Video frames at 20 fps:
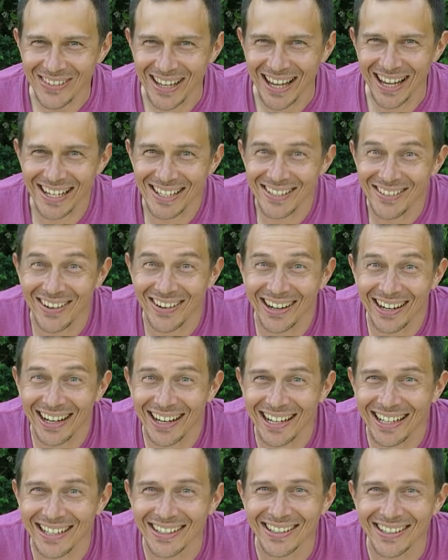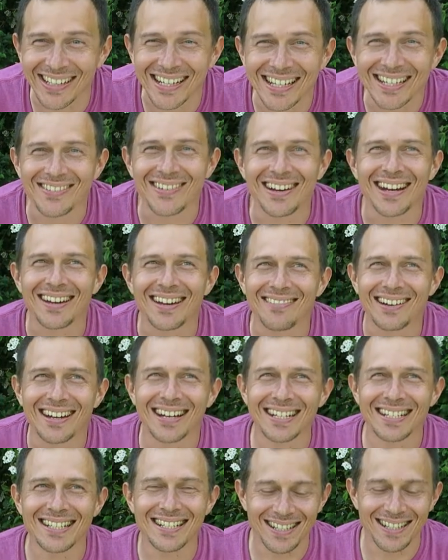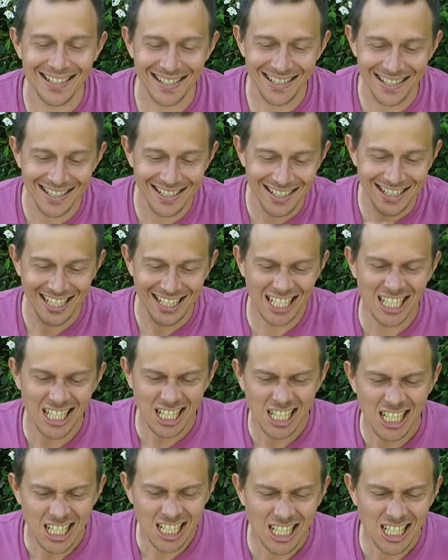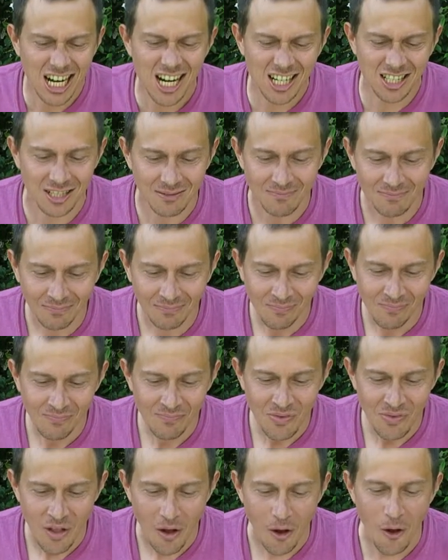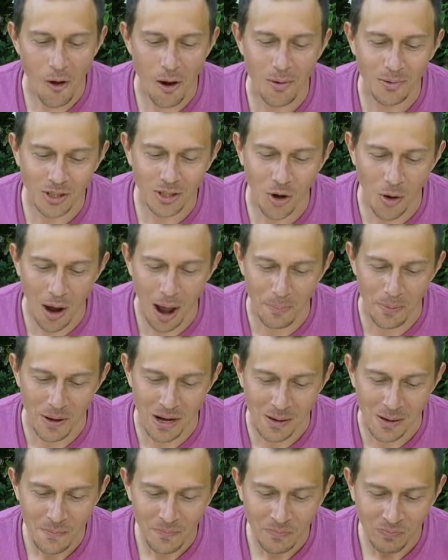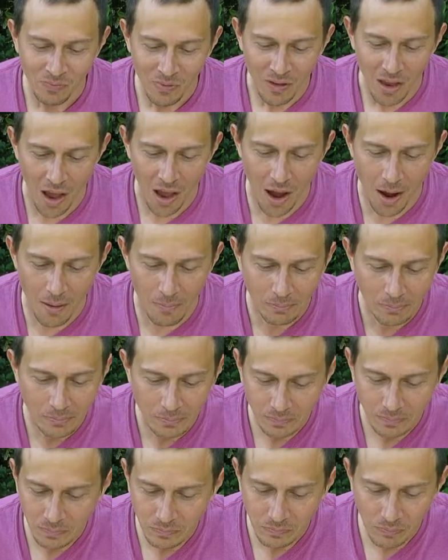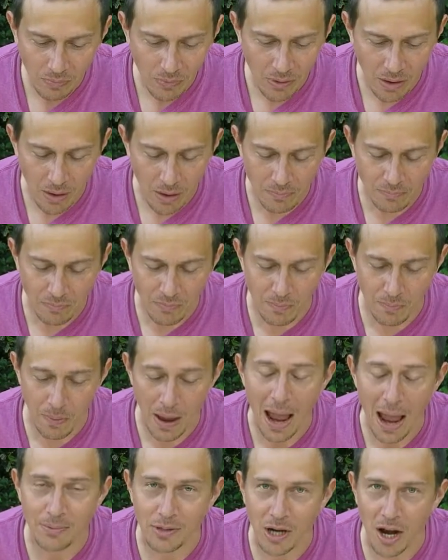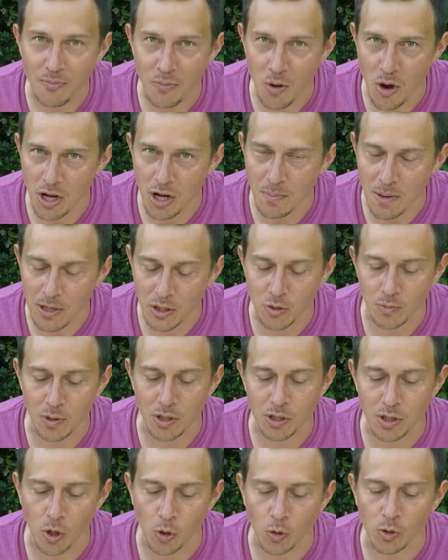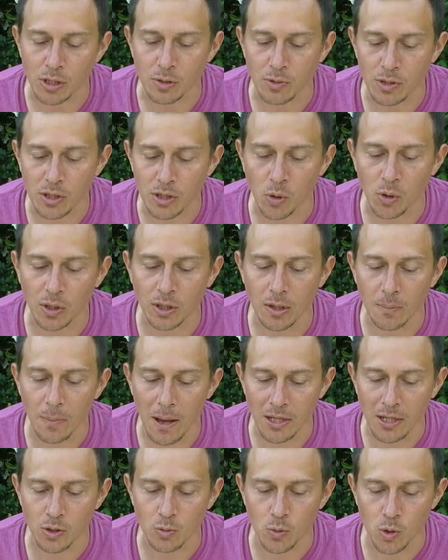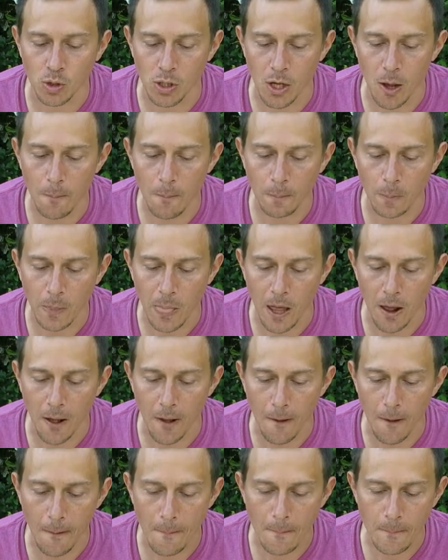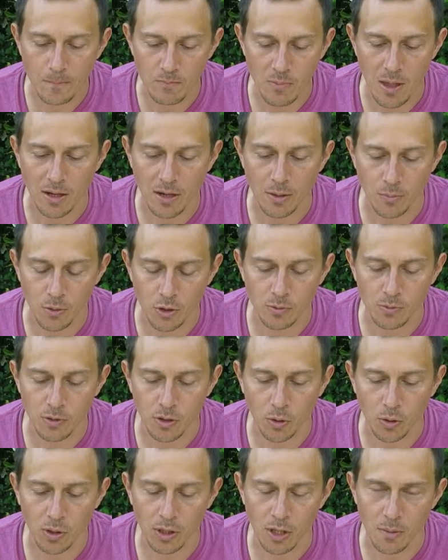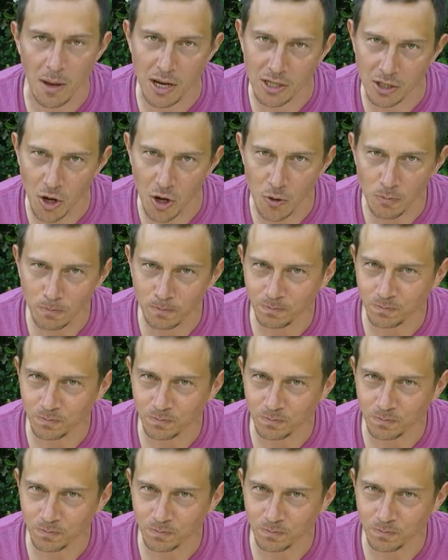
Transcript: It's really good, it's really, really good. Yes, yes, yes! Oh, I'm so happy. Perhaps I put in a bit too much salt because there was salt in the pasta water and I put some salt in the pesto.